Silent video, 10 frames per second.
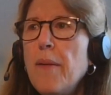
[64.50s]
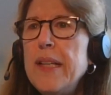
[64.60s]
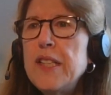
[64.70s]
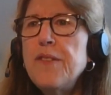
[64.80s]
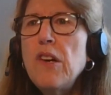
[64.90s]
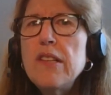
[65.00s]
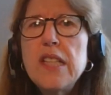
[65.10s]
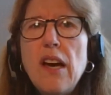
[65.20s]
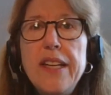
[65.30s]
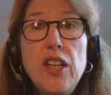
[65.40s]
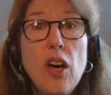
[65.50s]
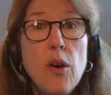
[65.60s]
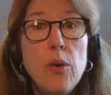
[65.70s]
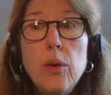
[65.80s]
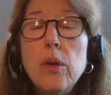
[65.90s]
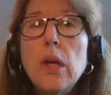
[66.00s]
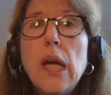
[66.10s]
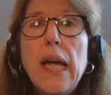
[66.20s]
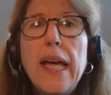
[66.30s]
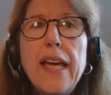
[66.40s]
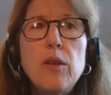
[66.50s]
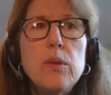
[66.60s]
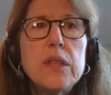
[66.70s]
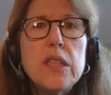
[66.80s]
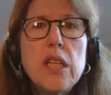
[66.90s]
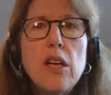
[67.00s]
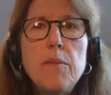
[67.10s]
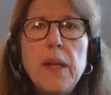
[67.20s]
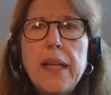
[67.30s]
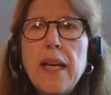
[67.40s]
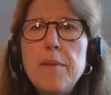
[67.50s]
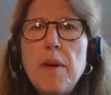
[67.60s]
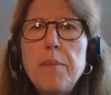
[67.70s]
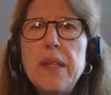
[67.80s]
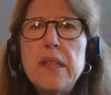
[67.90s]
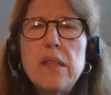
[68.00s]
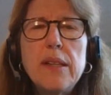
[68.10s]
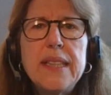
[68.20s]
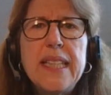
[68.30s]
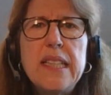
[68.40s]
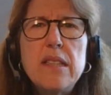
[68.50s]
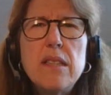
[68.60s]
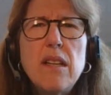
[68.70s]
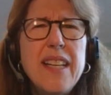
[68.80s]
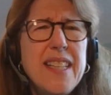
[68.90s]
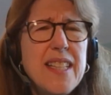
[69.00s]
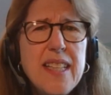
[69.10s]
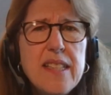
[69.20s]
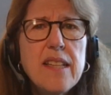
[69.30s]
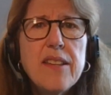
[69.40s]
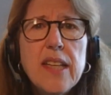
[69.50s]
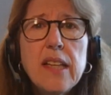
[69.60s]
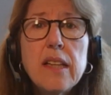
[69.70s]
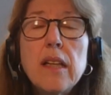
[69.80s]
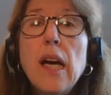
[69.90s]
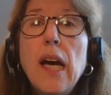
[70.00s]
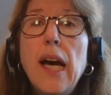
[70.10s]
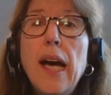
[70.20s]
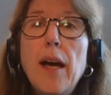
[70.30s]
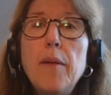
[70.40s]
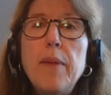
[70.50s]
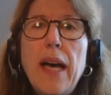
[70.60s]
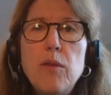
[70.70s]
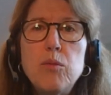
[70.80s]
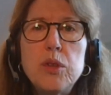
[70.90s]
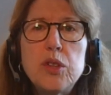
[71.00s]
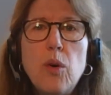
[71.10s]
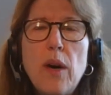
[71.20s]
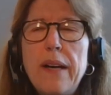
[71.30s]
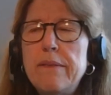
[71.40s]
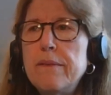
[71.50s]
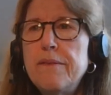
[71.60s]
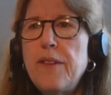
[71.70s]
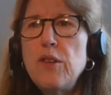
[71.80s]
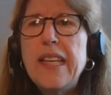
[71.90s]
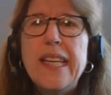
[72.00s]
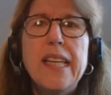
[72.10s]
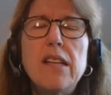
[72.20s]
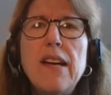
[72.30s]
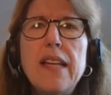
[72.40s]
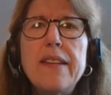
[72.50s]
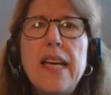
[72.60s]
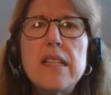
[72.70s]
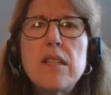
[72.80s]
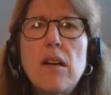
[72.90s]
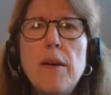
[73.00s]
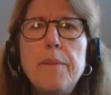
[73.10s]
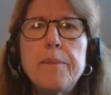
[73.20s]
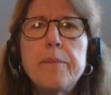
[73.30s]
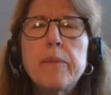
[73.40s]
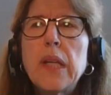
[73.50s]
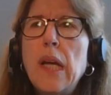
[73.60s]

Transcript: I mean, as far as I know, it was a term that came up in the 1990s, I think, and was quite voguey around that time,